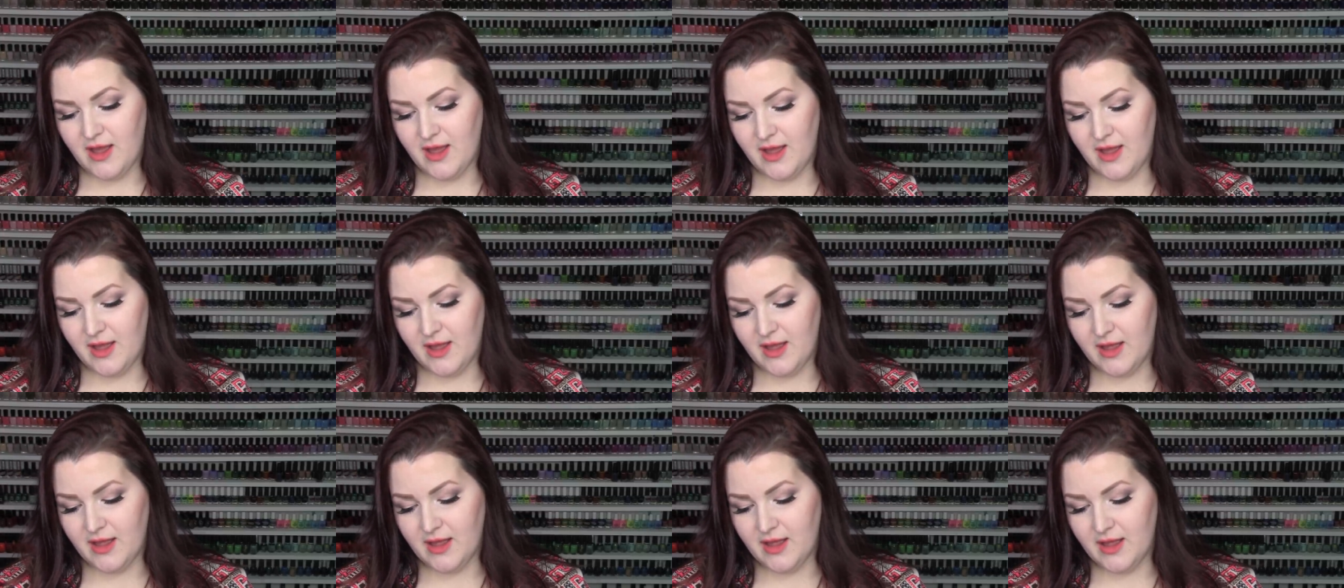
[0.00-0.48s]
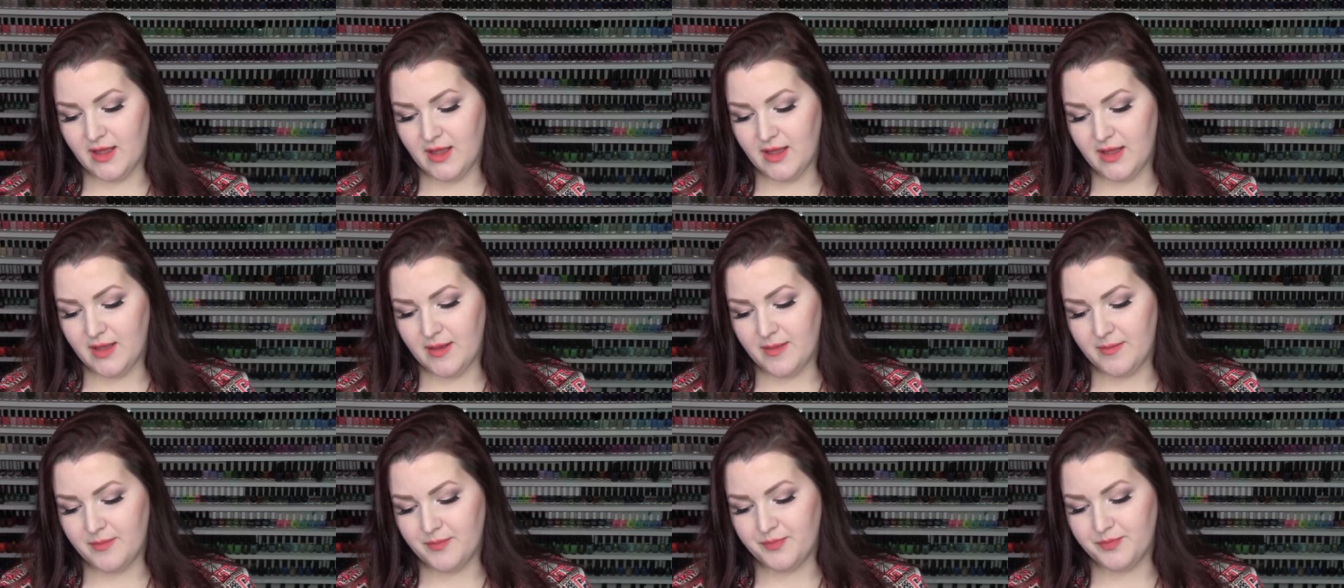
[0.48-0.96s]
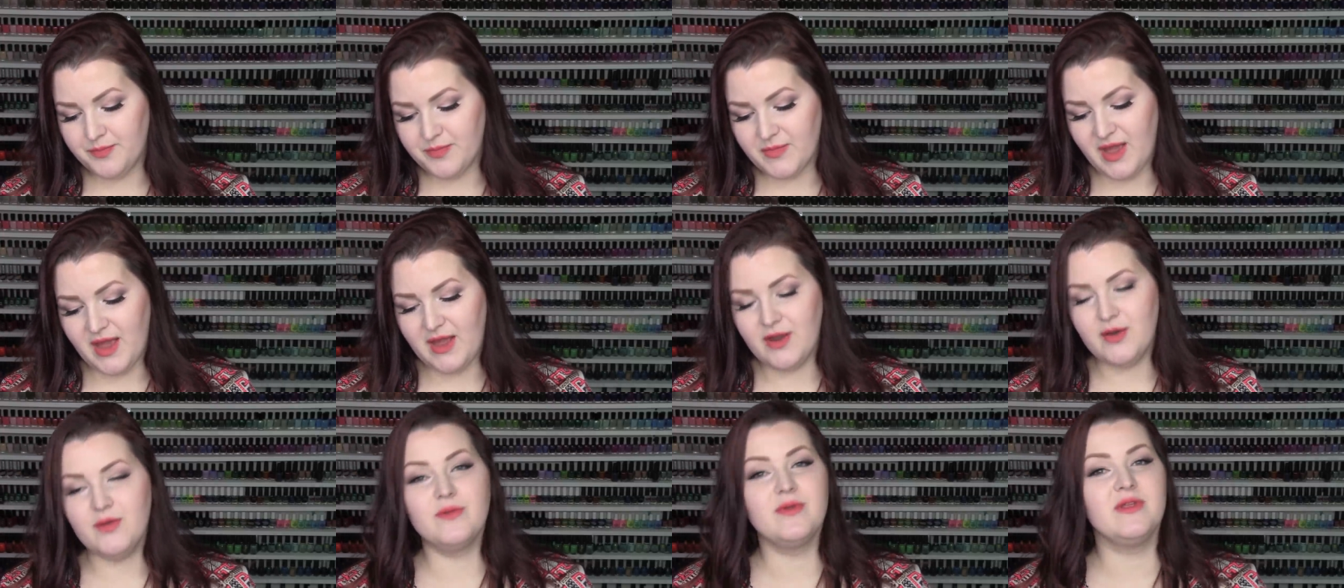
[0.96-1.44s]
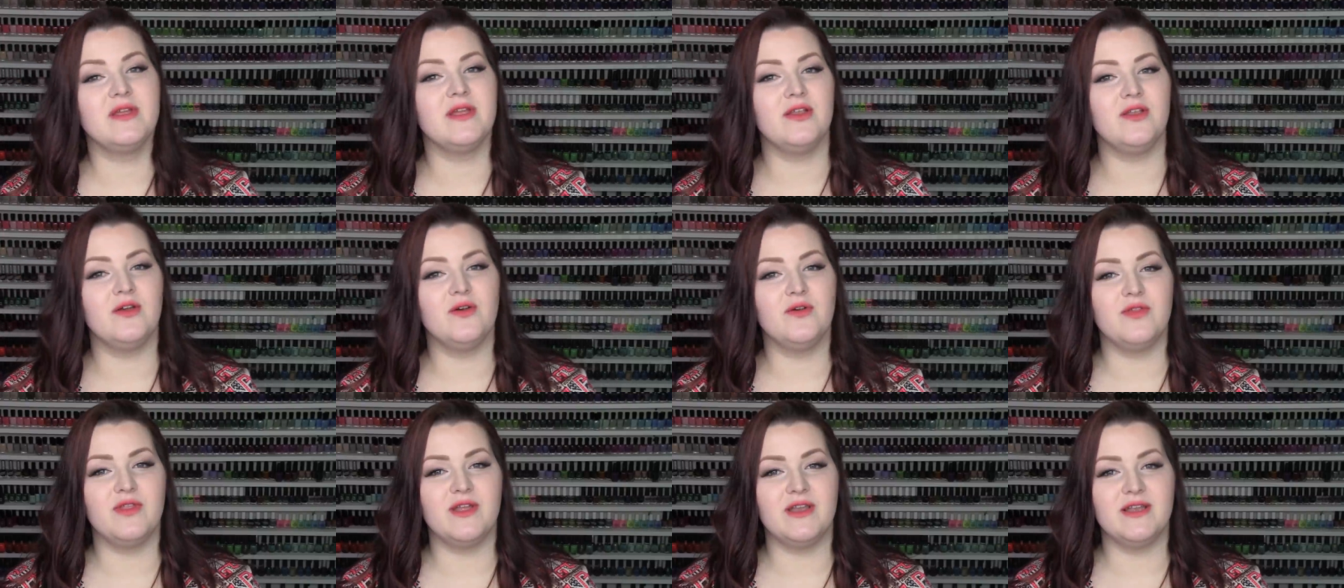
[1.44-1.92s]
um, I don't really
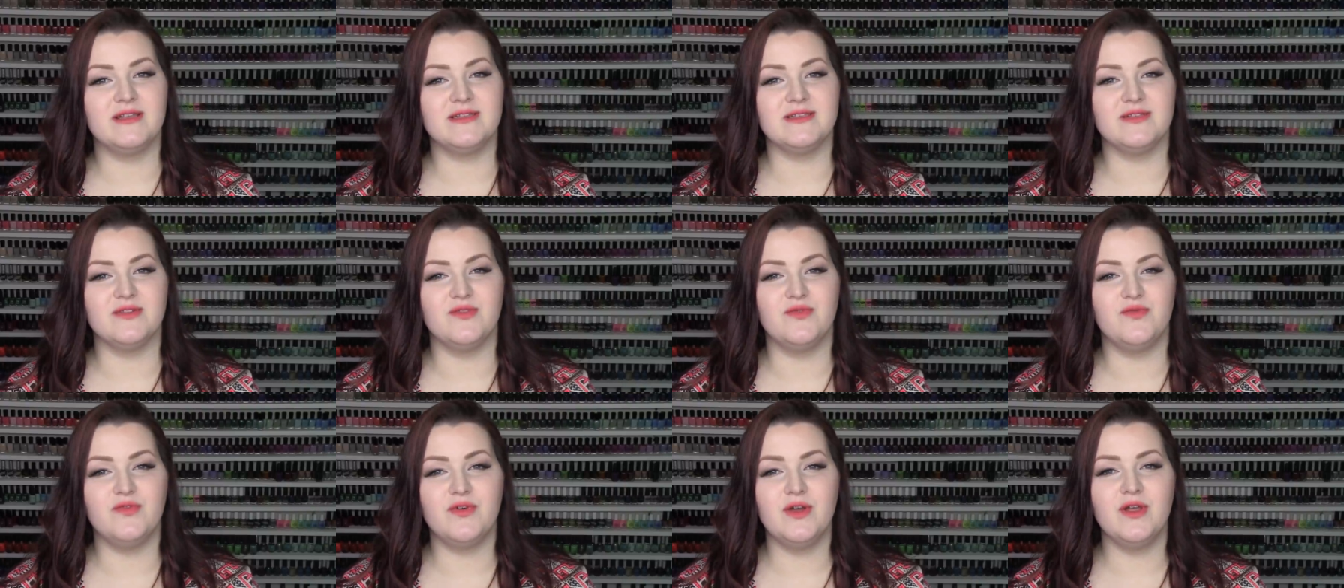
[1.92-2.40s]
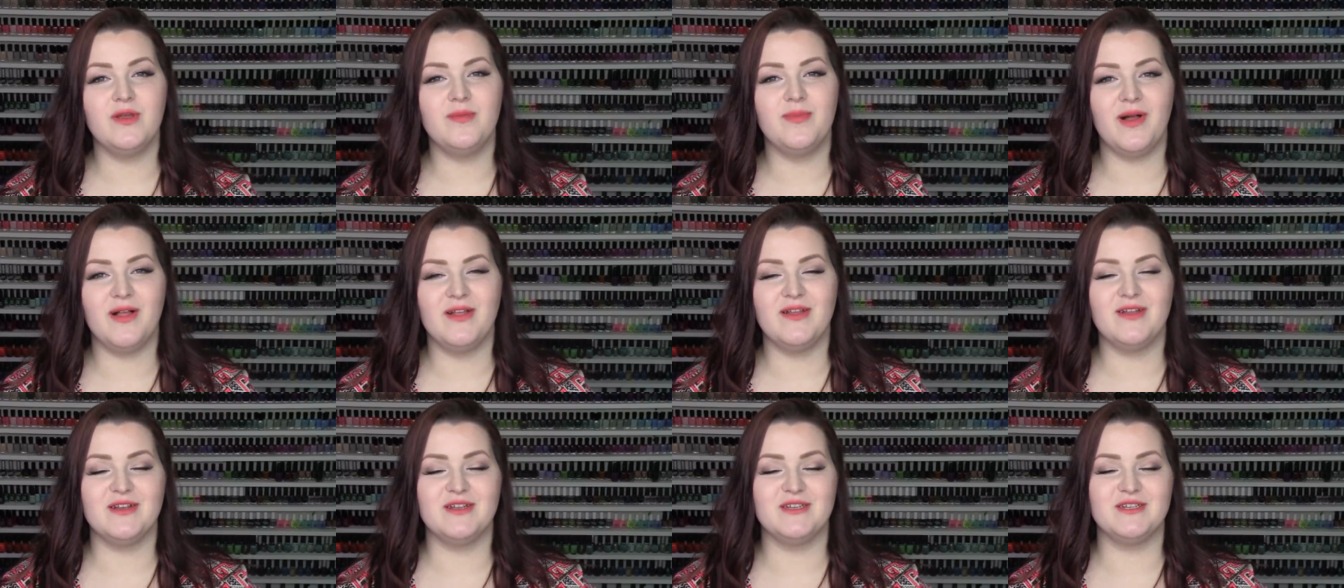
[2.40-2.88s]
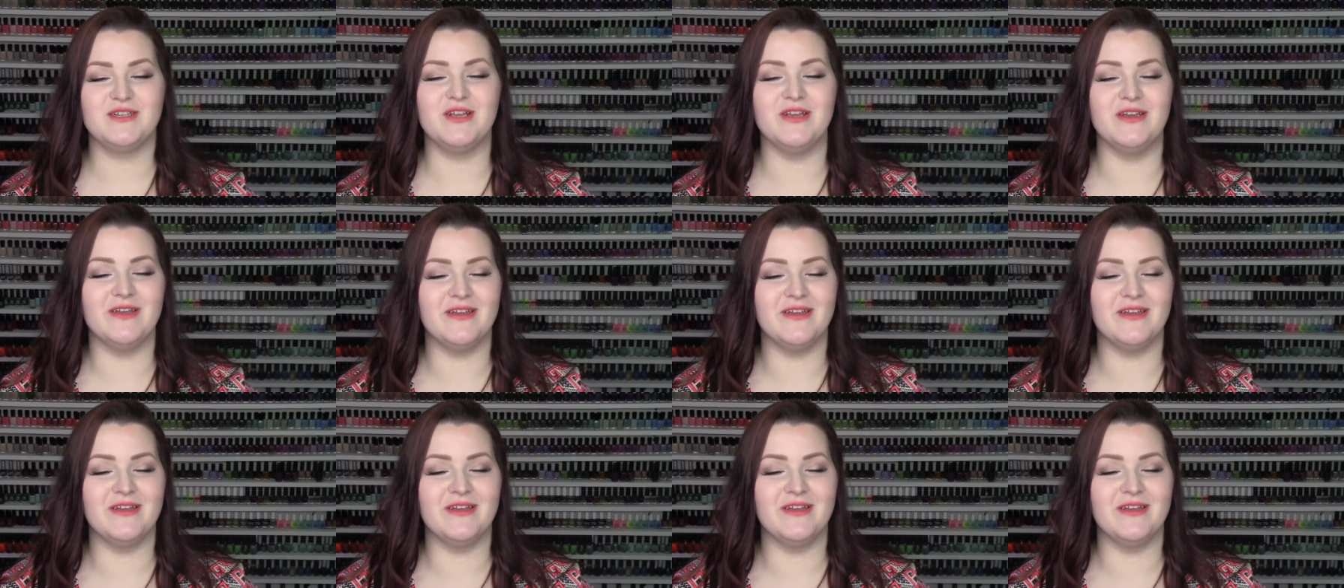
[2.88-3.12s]
know that it's a foil polish.